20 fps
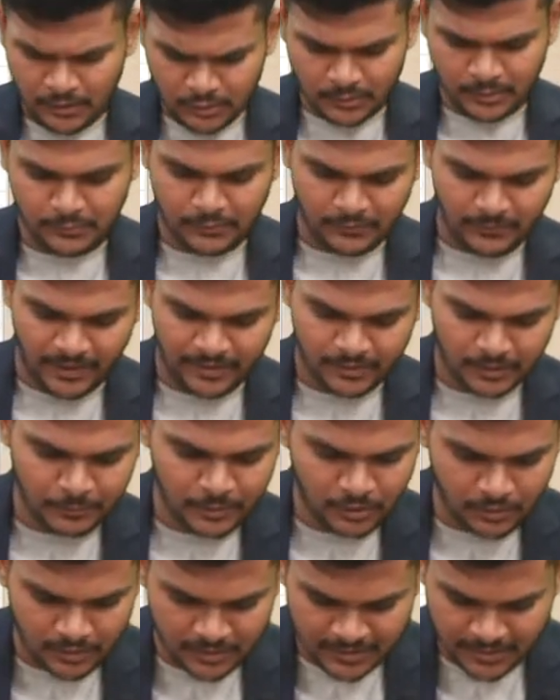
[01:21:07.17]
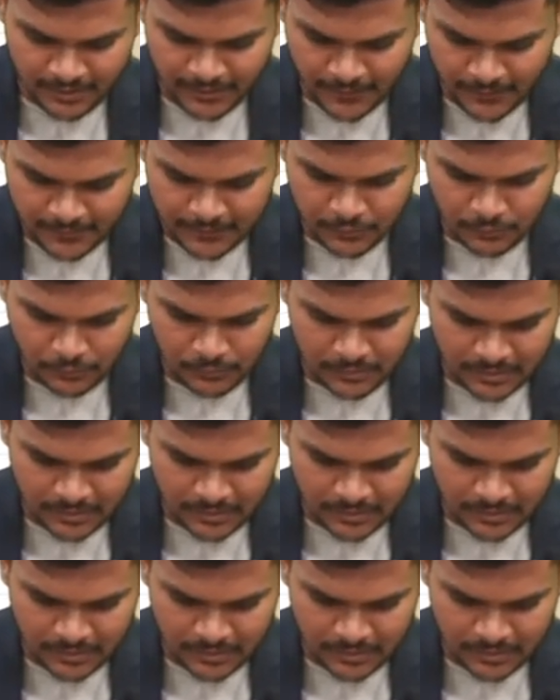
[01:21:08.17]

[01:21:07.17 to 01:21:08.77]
So for my terminology error, so